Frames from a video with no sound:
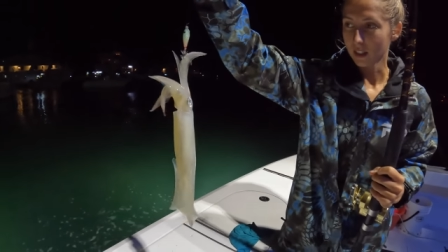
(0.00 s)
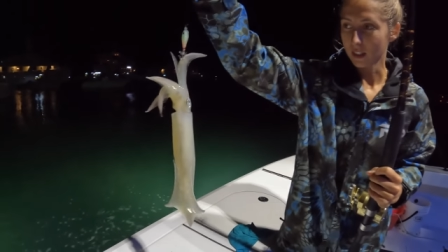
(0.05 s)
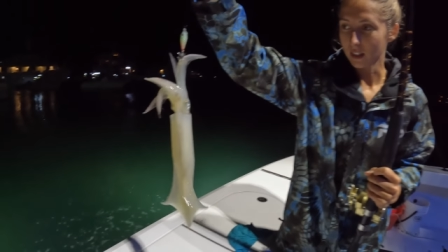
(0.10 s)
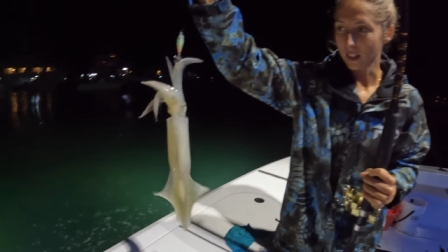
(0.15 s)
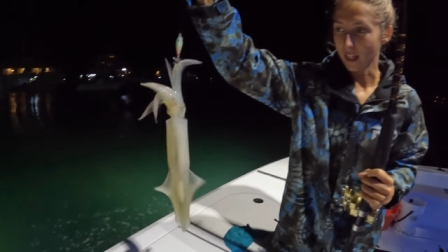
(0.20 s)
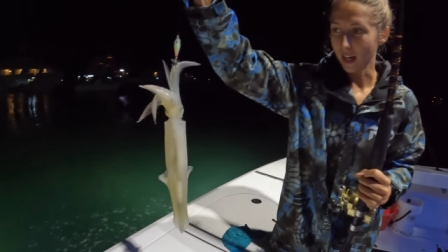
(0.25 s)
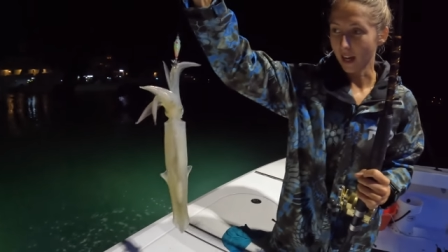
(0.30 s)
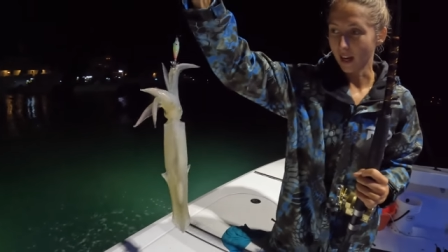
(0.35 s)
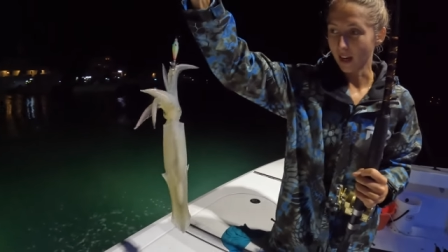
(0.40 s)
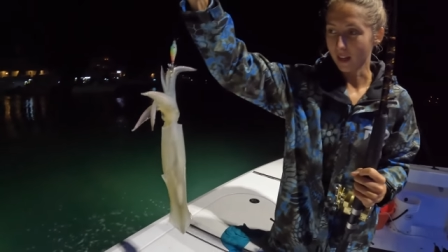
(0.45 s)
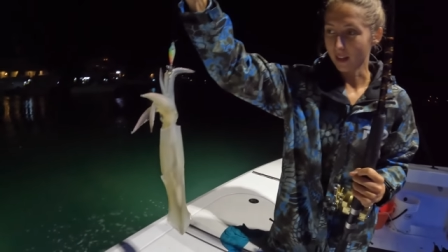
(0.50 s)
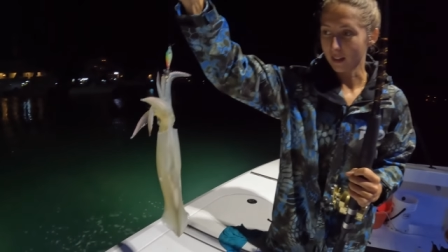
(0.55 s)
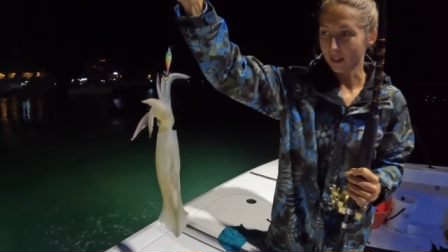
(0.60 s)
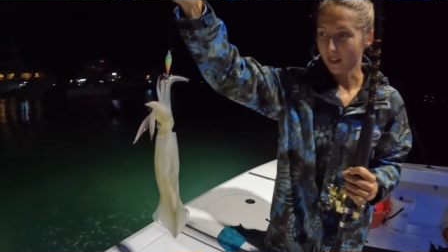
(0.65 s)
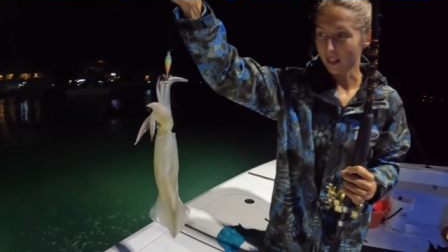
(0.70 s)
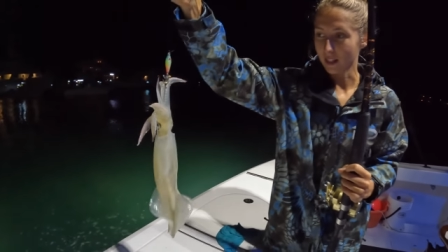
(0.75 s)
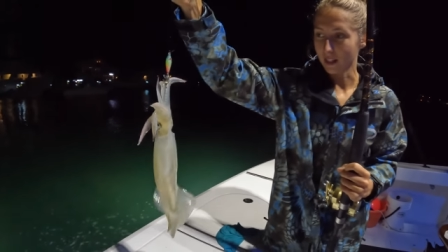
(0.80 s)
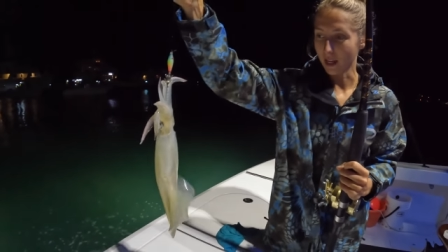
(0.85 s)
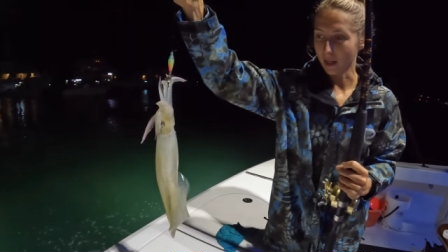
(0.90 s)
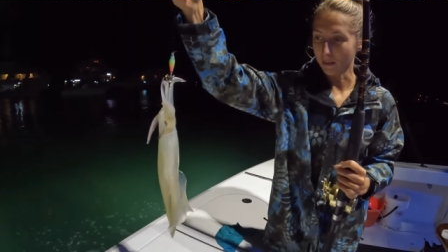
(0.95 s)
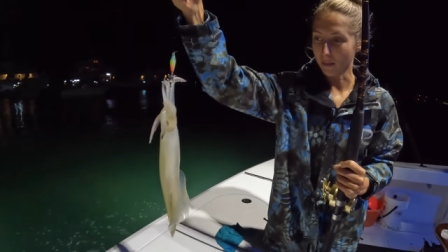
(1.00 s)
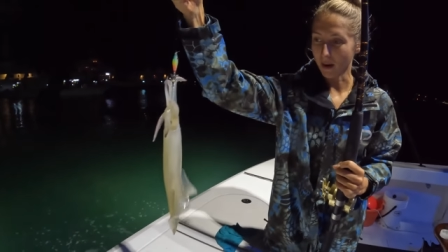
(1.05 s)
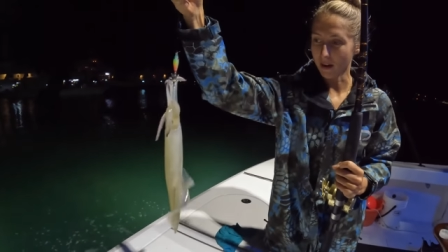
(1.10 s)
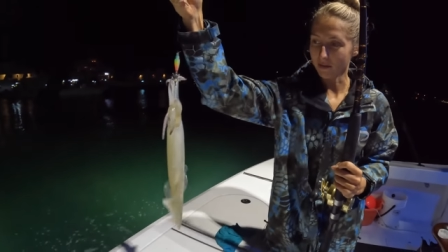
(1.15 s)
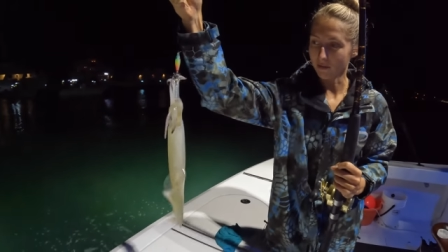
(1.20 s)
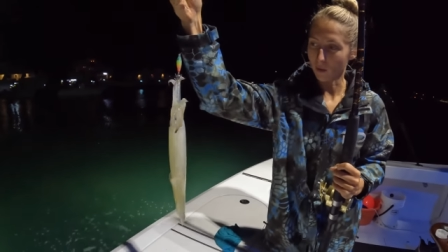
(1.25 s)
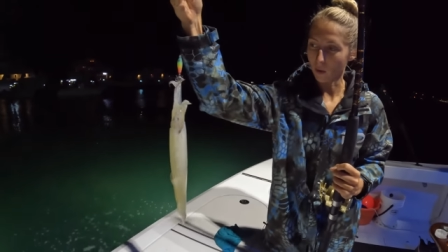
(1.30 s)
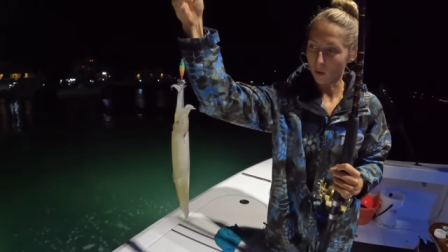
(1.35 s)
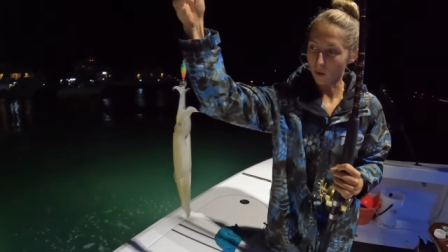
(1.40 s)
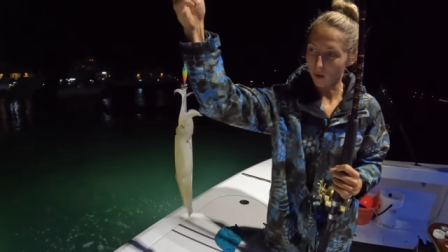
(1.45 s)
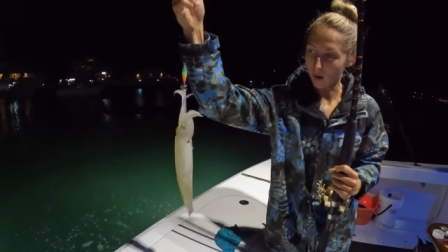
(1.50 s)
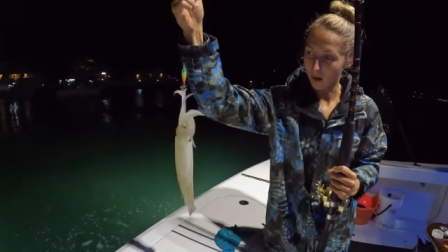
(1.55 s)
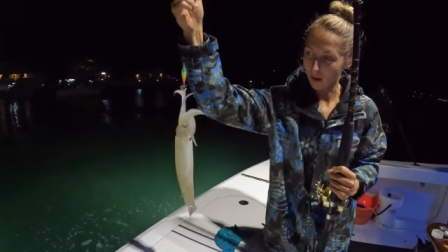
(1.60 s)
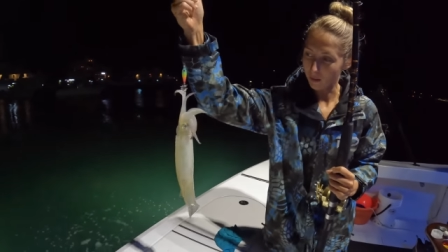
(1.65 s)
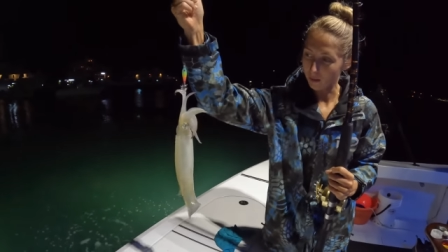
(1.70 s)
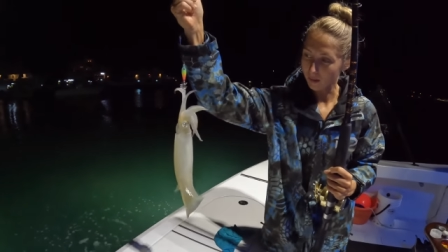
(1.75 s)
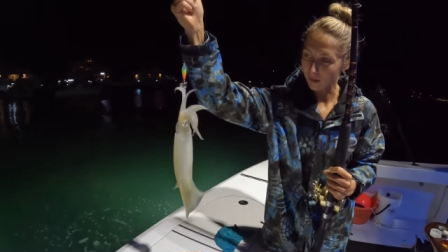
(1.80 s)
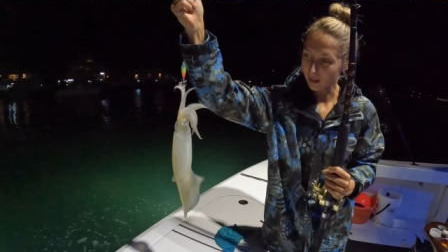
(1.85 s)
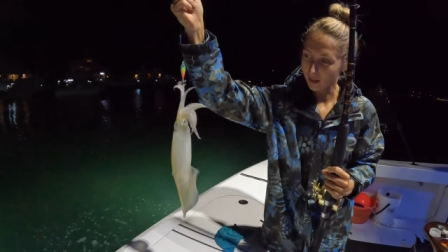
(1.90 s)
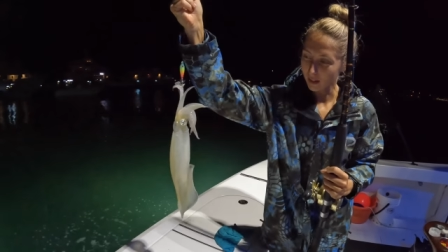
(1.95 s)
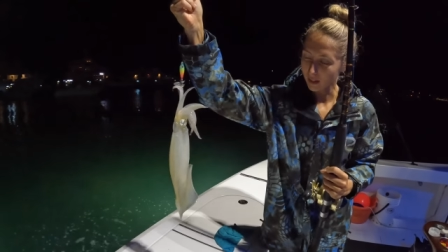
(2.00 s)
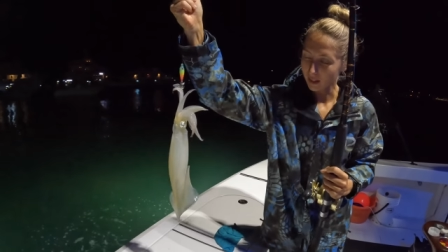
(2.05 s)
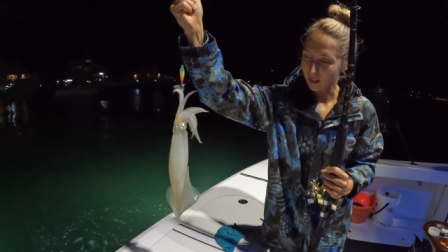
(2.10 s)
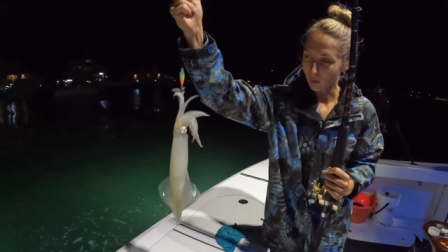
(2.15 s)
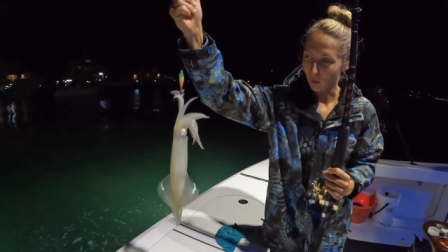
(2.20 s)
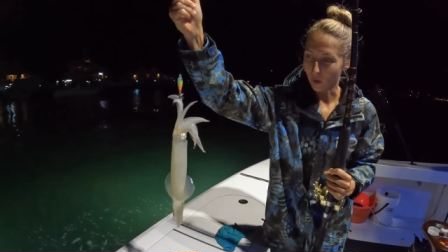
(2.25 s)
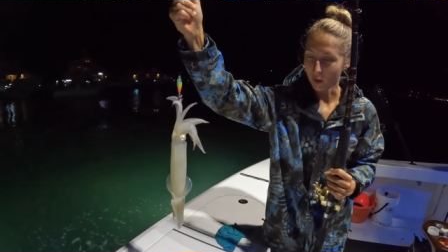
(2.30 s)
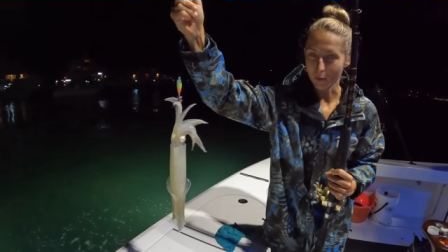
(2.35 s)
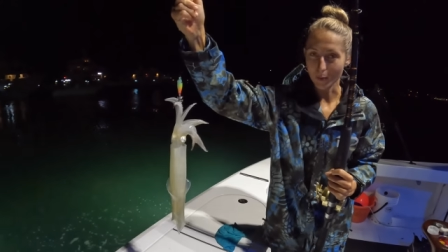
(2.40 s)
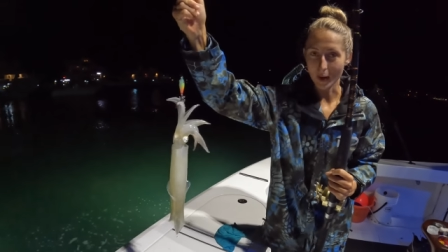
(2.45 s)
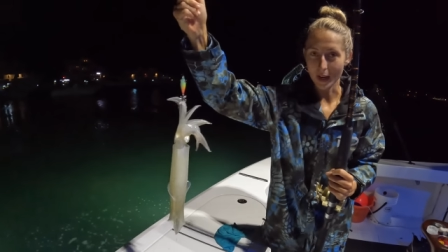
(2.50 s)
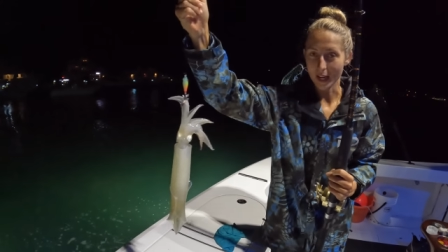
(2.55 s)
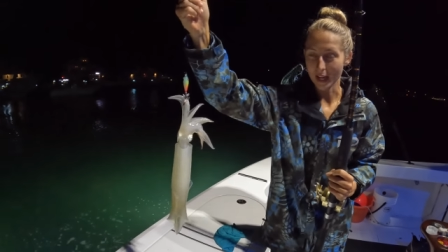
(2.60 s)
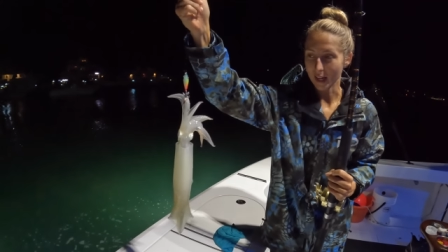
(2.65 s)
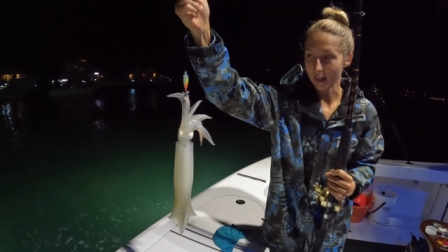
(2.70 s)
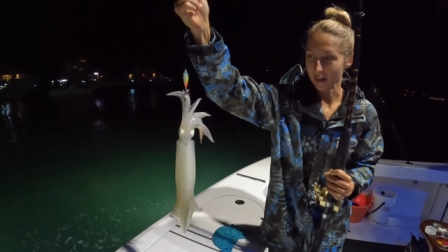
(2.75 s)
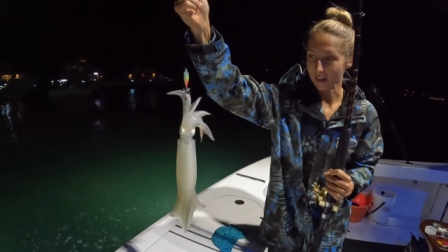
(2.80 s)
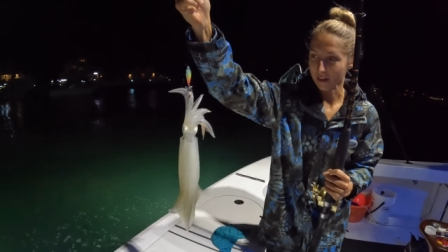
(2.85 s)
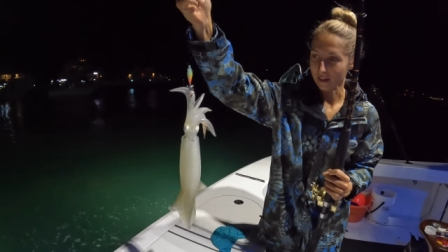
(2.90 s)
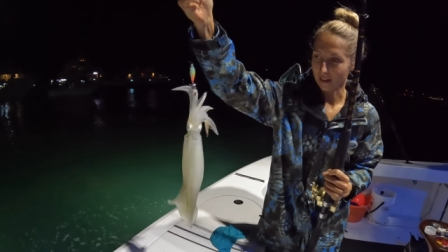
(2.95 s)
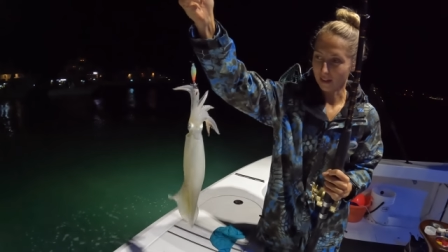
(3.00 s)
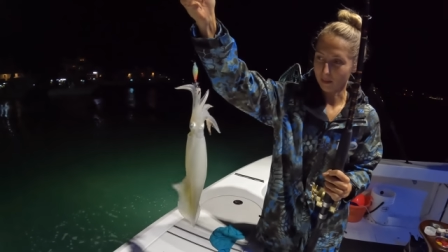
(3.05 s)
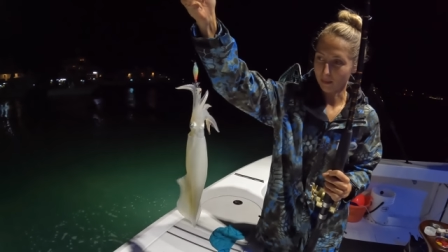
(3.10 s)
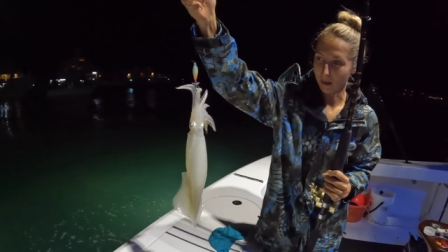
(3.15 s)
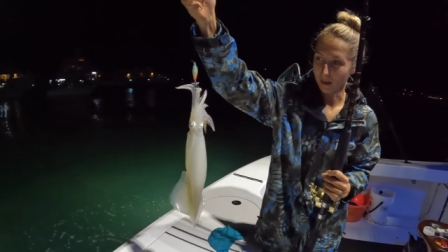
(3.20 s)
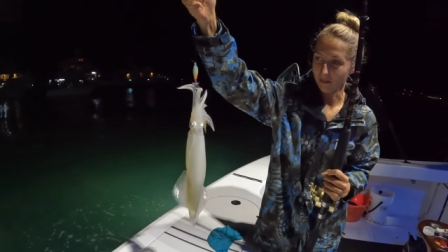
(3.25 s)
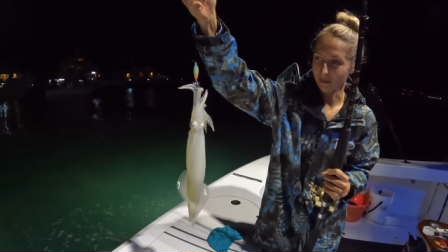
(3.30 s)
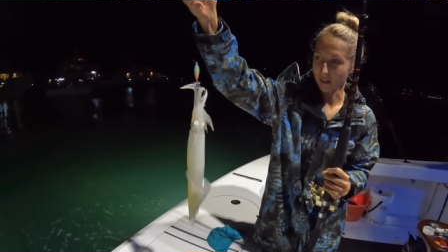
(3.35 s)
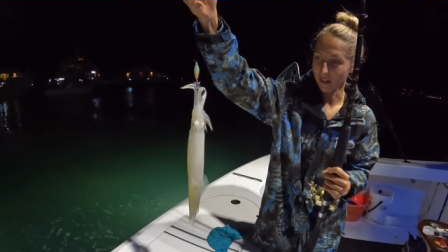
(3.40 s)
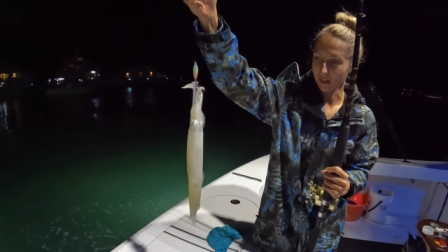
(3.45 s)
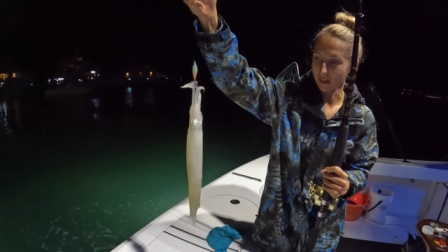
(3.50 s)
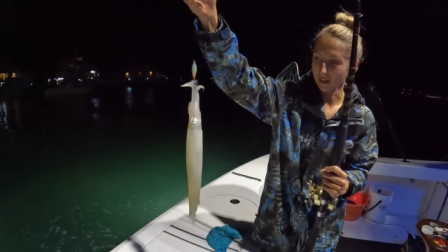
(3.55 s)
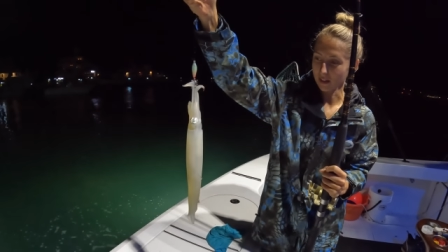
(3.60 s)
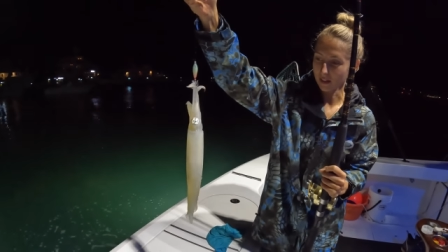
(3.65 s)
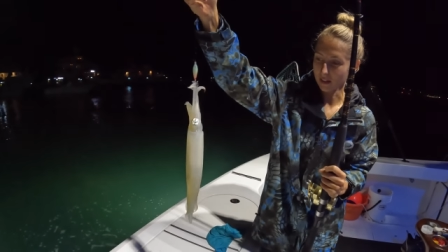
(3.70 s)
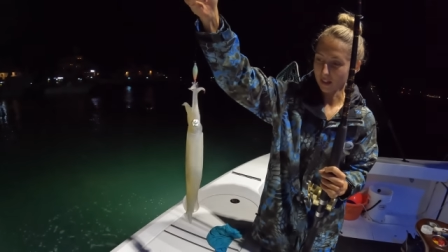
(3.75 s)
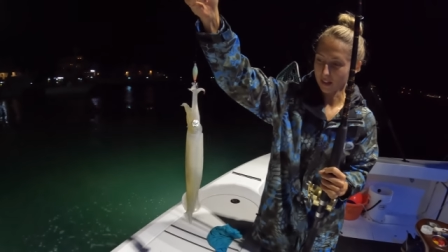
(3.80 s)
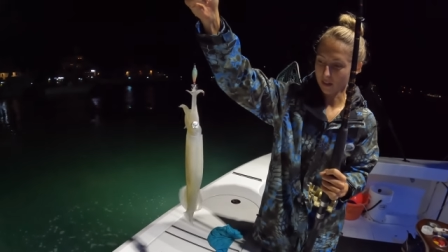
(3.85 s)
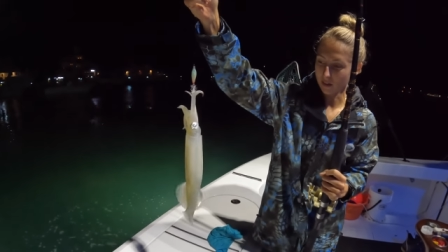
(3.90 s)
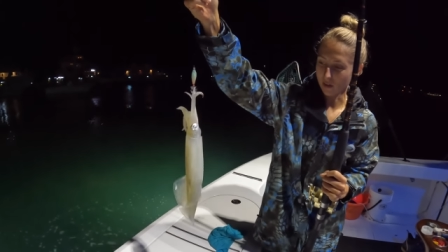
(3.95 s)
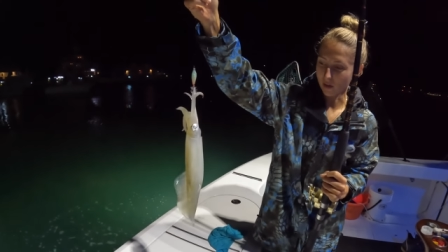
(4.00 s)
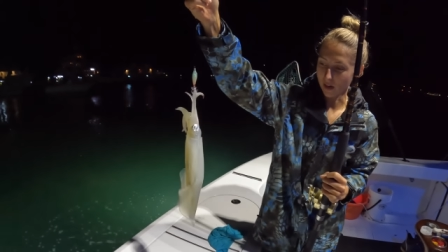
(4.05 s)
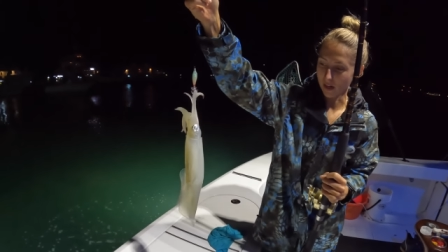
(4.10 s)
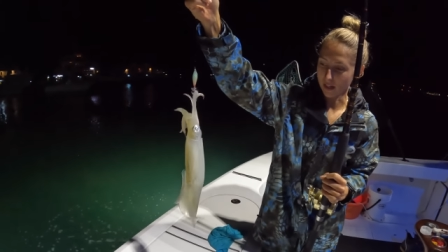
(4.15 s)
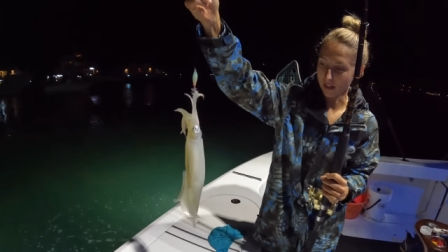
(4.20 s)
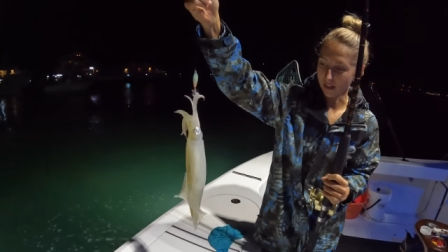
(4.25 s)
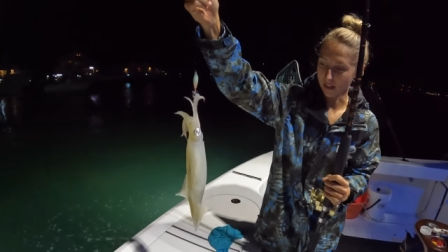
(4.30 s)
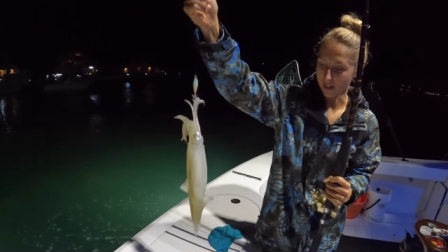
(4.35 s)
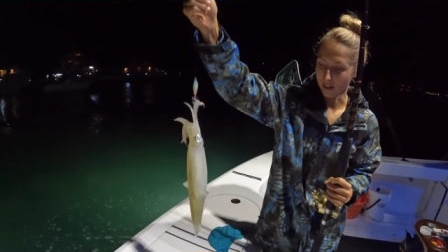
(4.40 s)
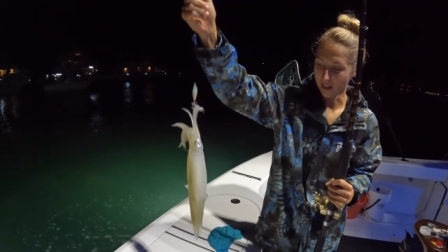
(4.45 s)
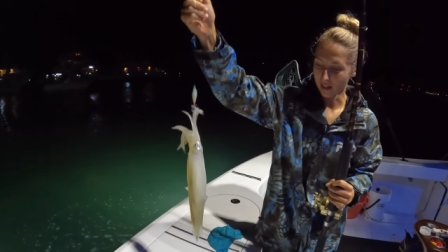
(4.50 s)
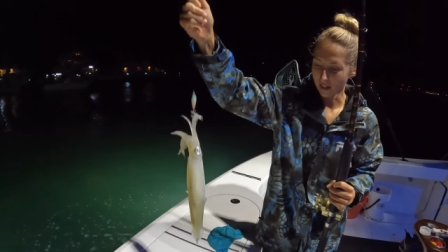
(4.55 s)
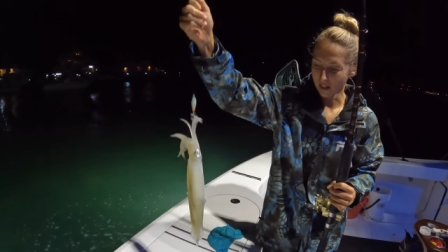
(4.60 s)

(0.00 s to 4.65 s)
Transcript: Yeah, it's like my forearm with my hands, my fingers. That's crazy.